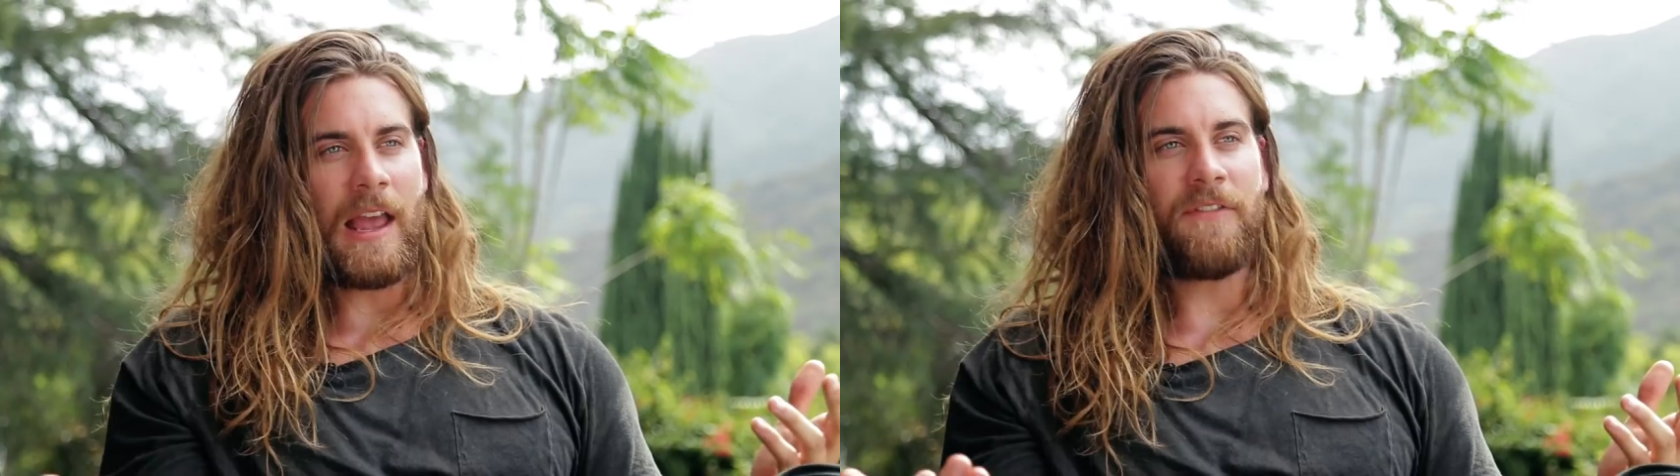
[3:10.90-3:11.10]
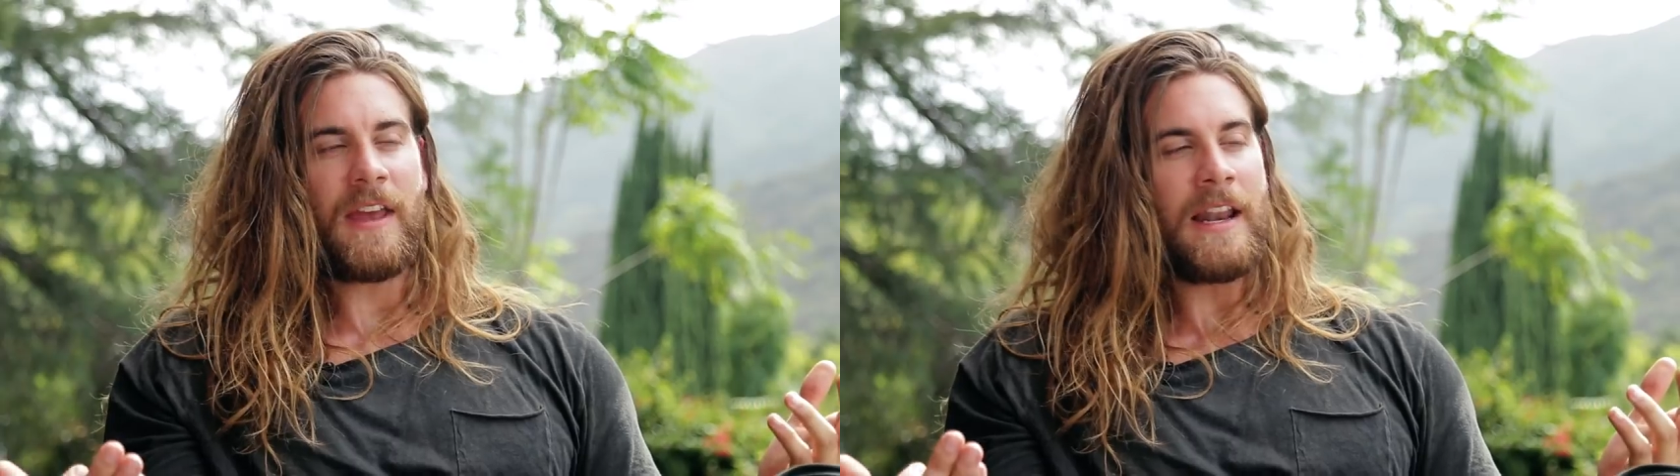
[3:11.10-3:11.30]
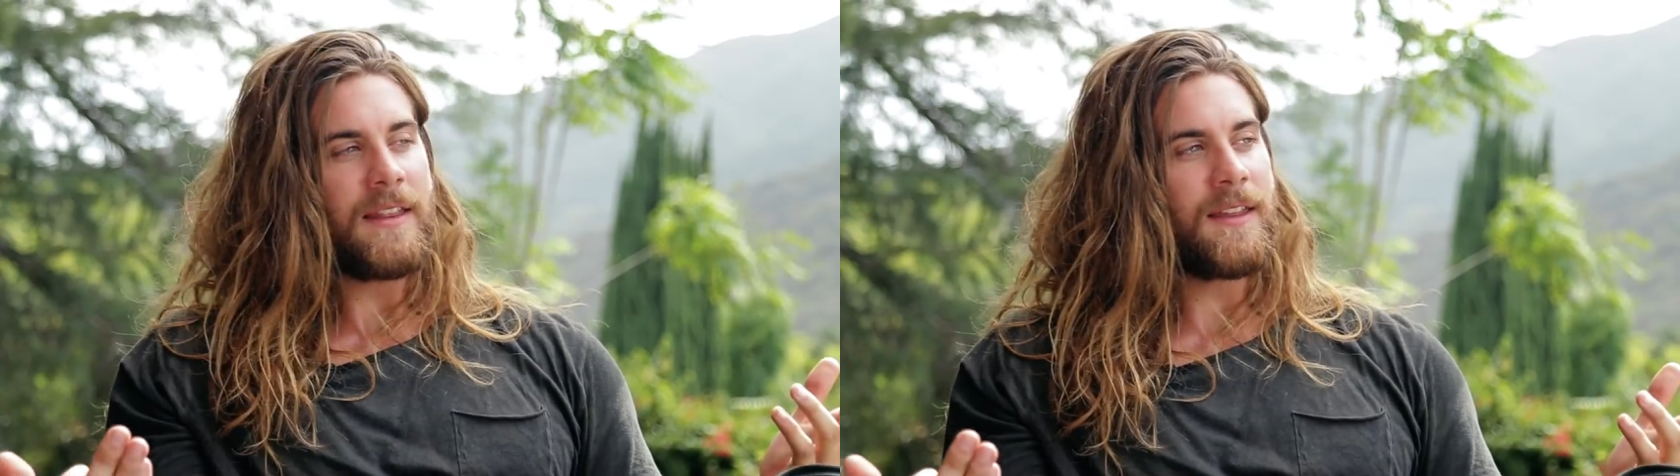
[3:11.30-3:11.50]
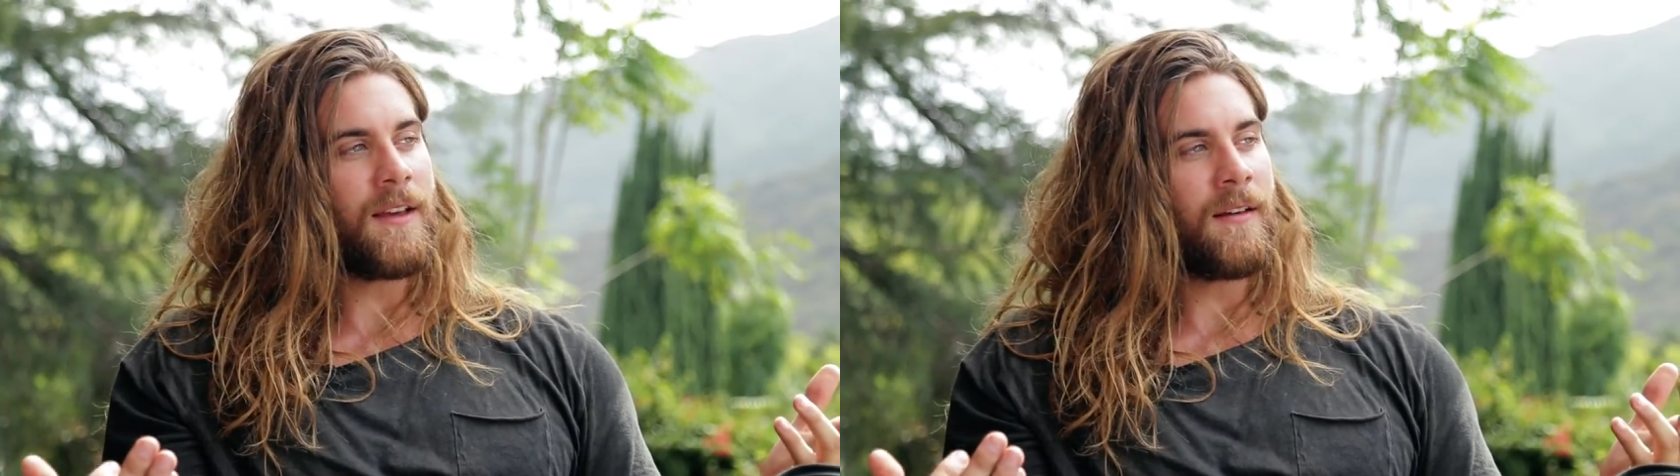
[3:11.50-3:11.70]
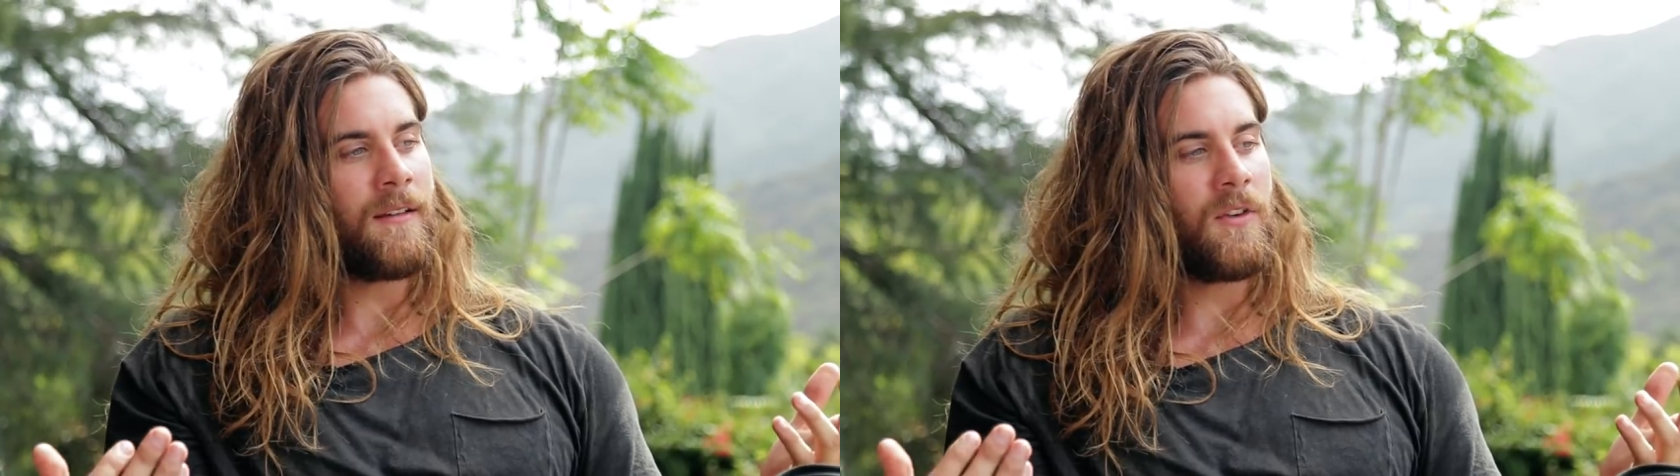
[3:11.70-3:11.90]
If
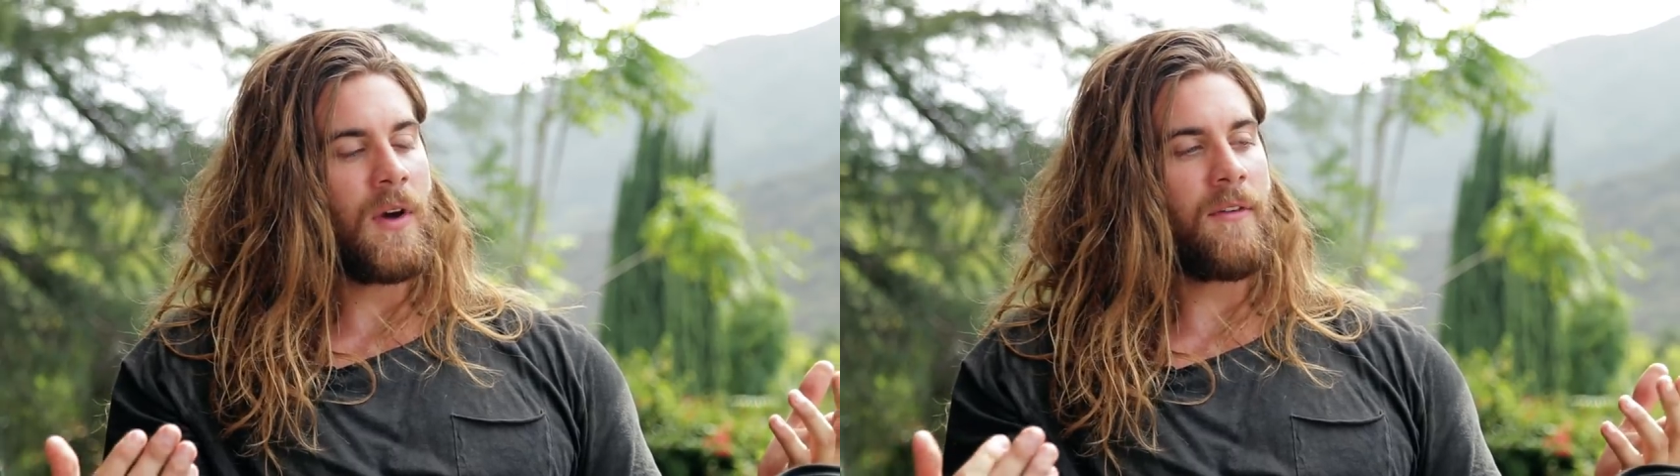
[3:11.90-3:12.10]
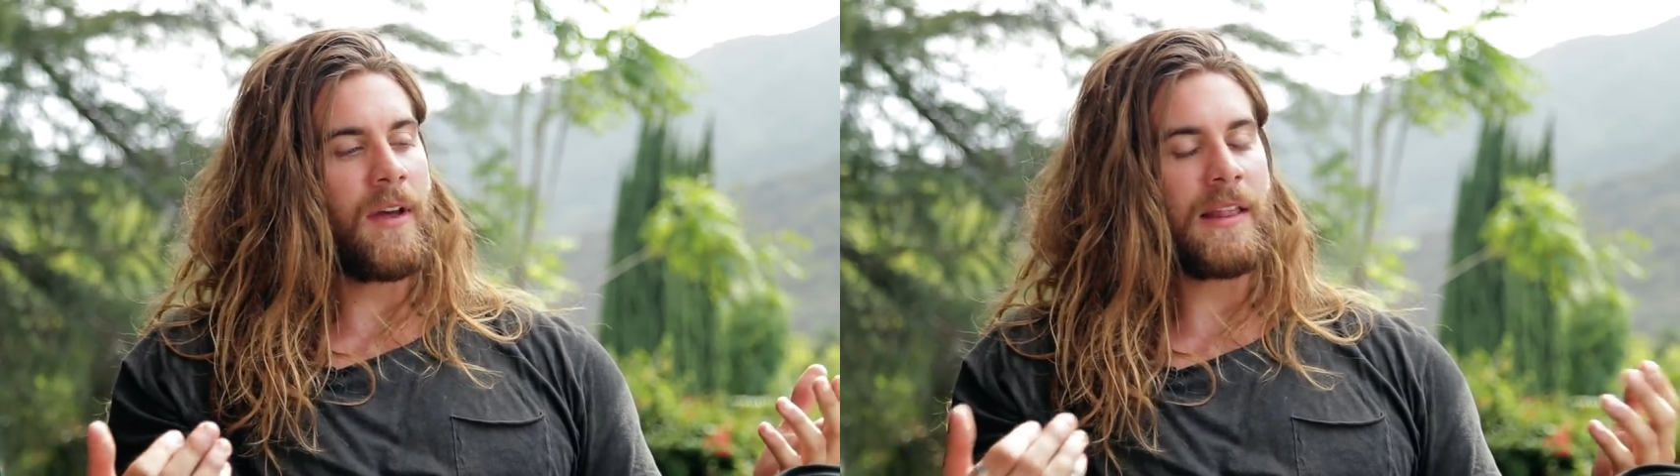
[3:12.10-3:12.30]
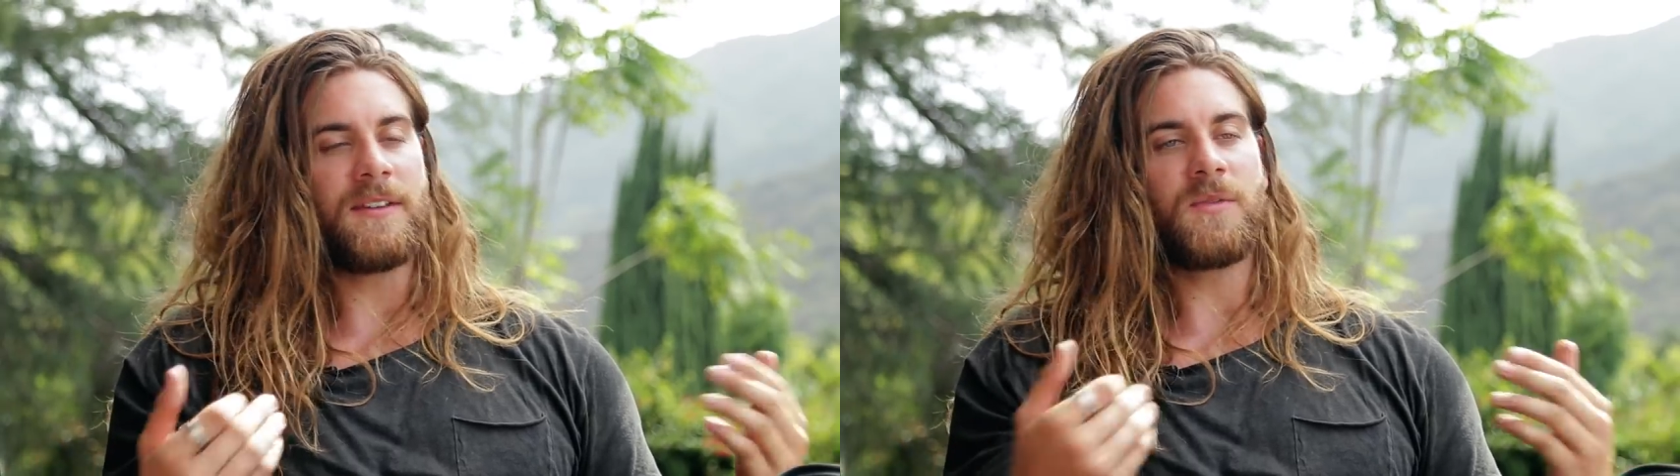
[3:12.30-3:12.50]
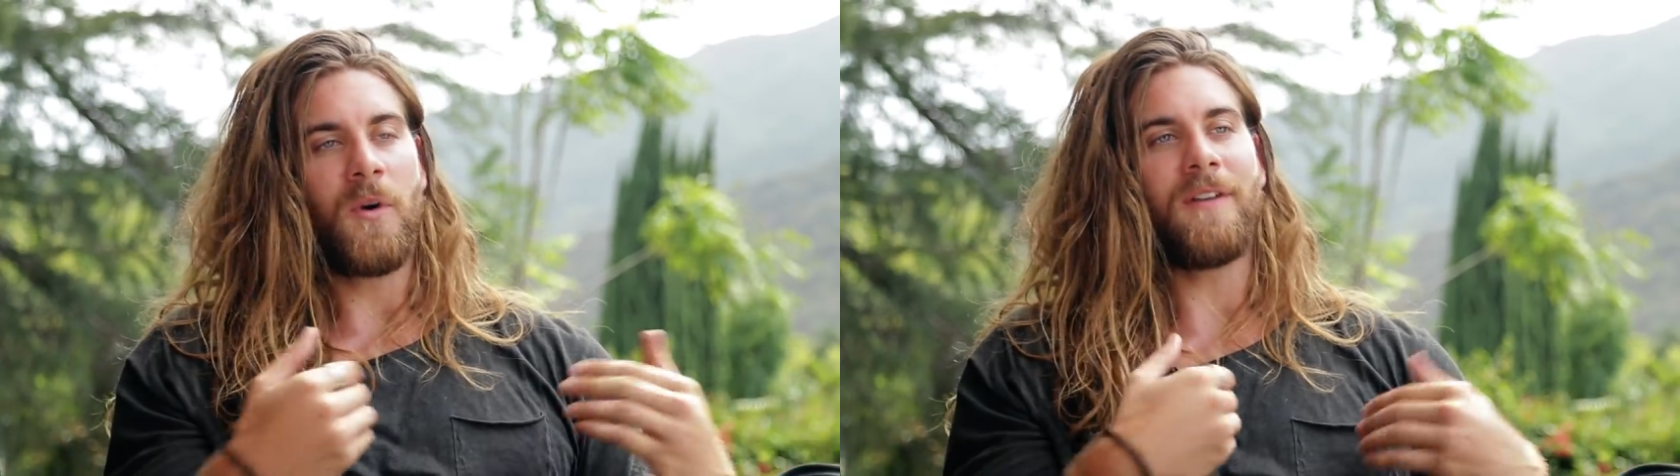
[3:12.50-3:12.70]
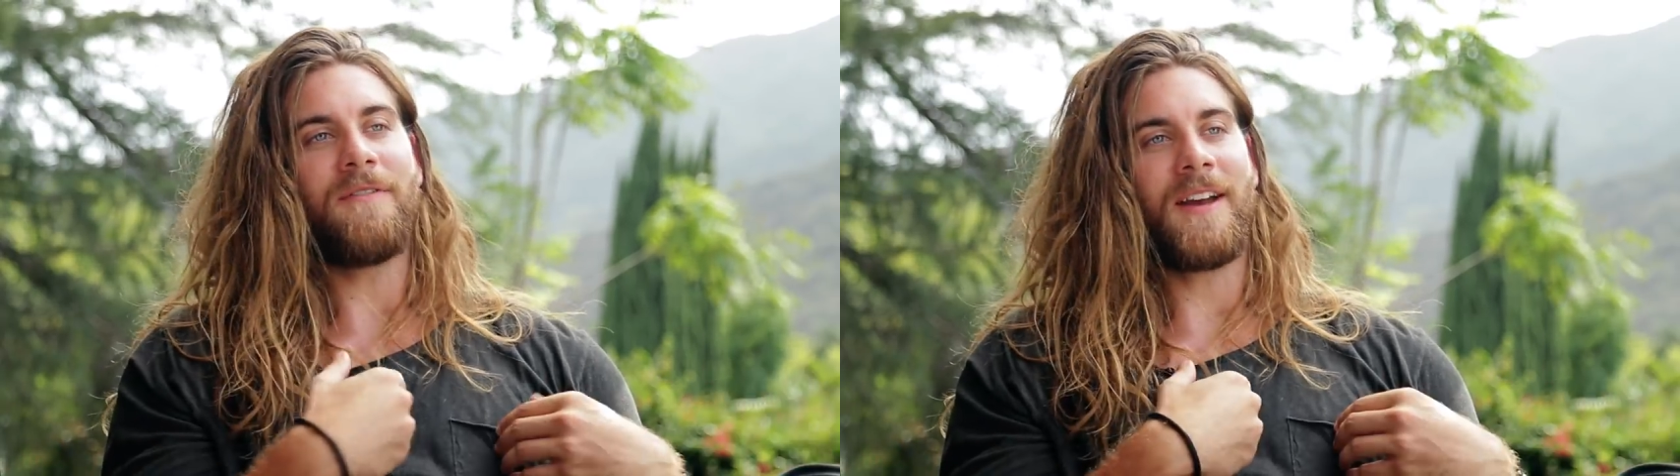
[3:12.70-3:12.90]
anything, you have at least
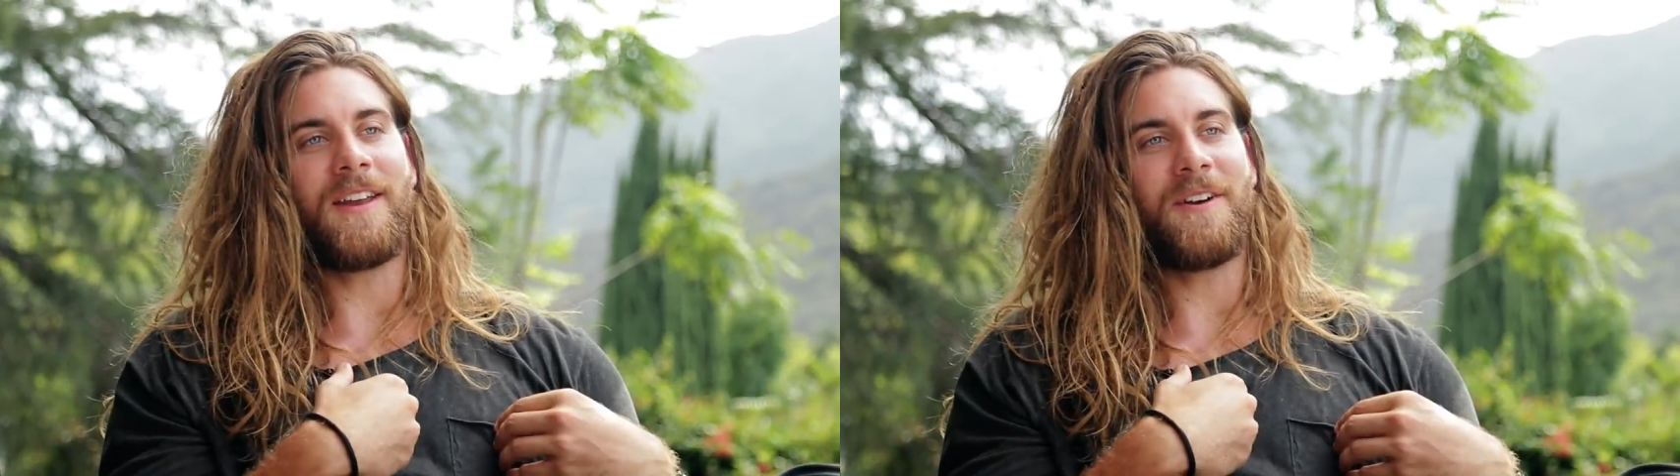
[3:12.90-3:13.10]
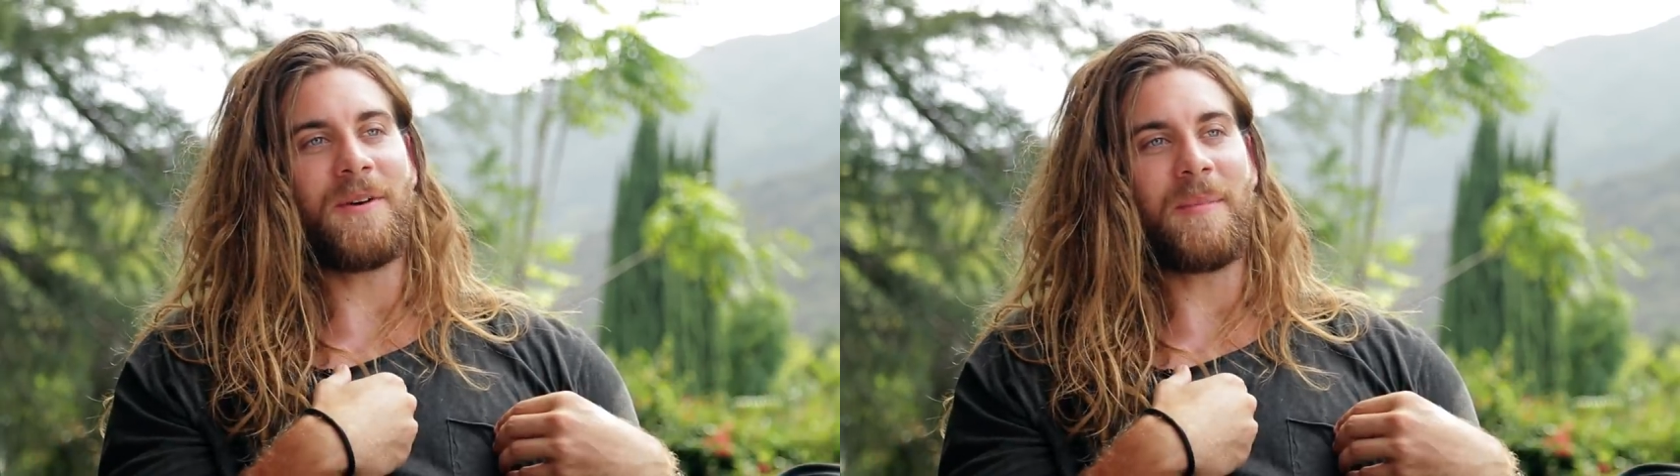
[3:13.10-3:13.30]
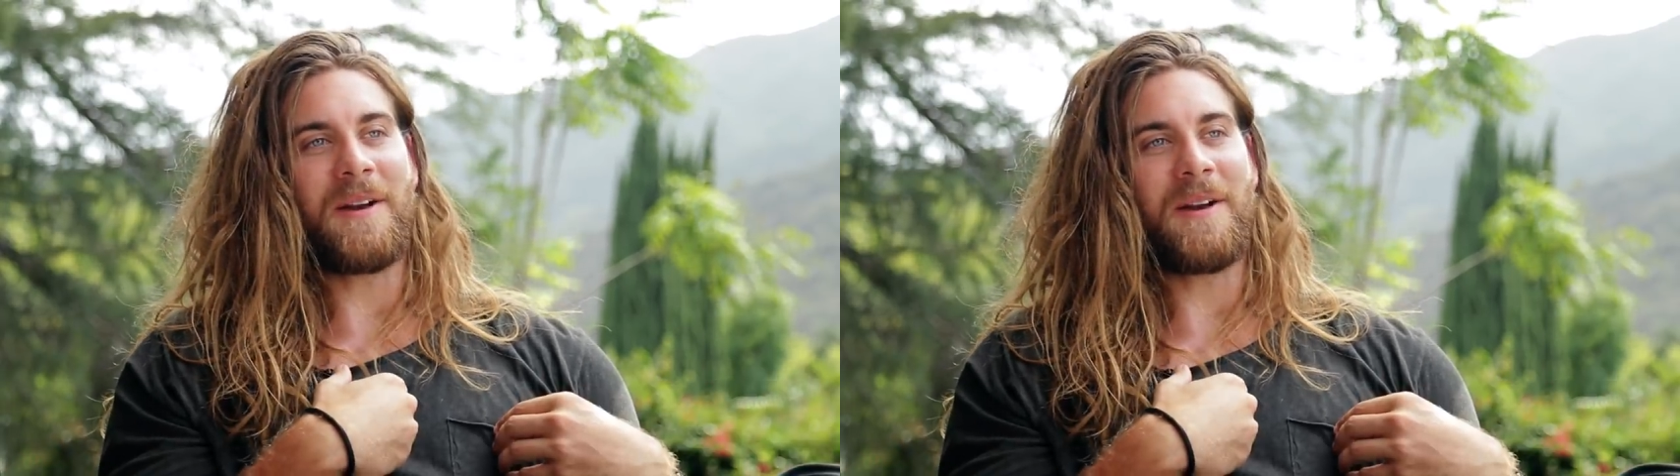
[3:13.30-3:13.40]
one fan here no